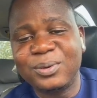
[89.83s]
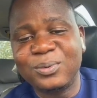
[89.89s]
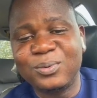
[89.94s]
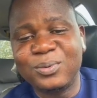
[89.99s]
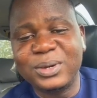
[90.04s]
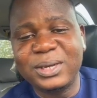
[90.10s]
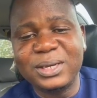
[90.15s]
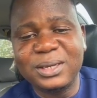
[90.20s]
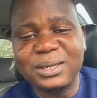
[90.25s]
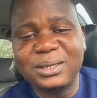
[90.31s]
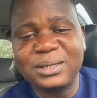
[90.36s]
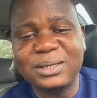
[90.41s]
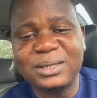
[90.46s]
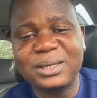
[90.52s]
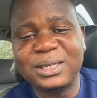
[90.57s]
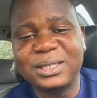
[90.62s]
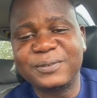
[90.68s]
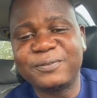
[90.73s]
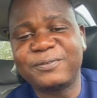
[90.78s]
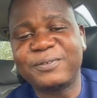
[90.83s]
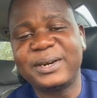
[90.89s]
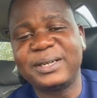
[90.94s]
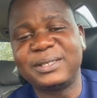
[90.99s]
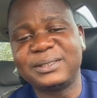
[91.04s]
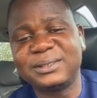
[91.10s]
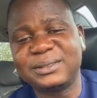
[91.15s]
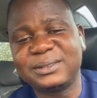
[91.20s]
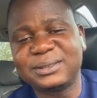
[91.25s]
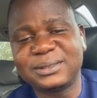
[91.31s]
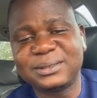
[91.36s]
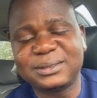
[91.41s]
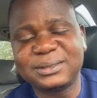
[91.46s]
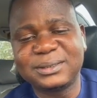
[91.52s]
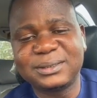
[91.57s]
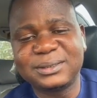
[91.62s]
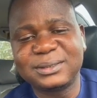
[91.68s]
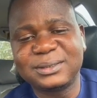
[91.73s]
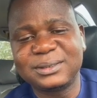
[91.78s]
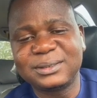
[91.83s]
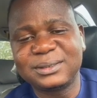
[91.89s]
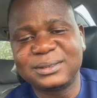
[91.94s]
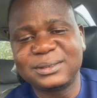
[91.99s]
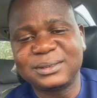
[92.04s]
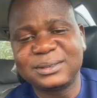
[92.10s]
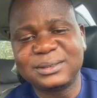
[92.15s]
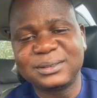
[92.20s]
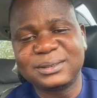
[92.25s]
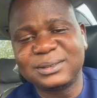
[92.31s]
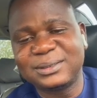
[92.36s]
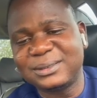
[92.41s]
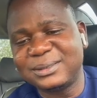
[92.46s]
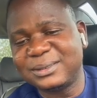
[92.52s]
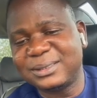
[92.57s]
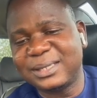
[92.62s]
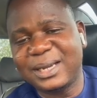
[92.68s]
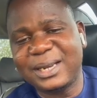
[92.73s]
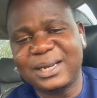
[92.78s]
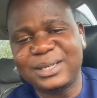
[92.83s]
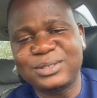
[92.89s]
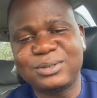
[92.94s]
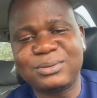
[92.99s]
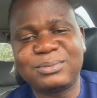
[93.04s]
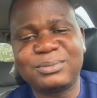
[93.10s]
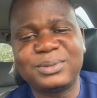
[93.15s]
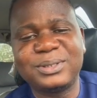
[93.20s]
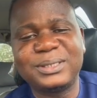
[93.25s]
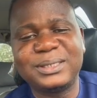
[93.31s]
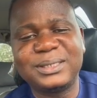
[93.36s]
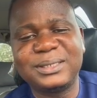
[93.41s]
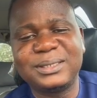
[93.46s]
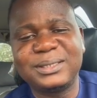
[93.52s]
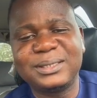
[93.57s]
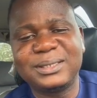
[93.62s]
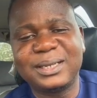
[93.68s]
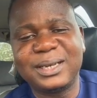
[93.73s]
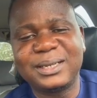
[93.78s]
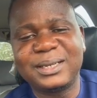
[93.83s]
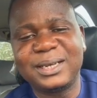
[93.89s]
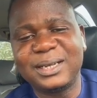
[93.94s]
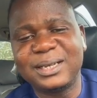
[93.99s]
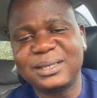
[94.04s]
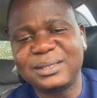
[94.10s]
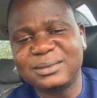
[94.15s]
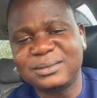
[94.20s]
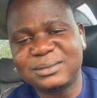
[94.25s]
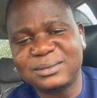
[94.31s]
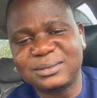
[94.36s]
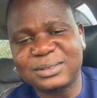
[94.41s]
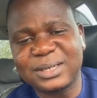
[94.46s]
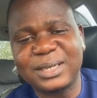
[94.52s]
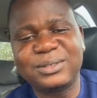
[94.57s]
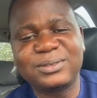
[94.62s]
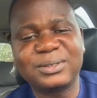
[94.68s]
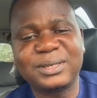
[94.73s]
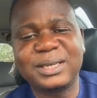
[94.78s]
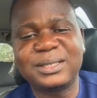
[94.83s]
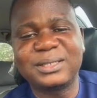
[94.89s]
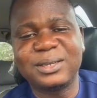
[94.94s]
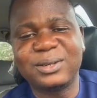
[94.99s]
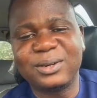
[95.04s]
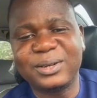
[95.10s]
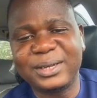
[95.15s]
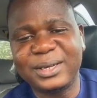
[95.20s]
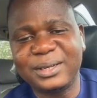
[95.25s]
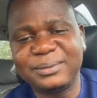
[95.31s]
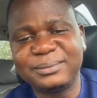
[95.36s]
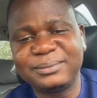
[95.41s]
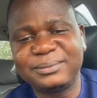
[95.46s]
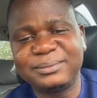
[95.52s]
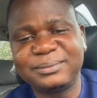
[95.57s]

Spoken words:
We, his friends, gather some money and then try to get a lawyer.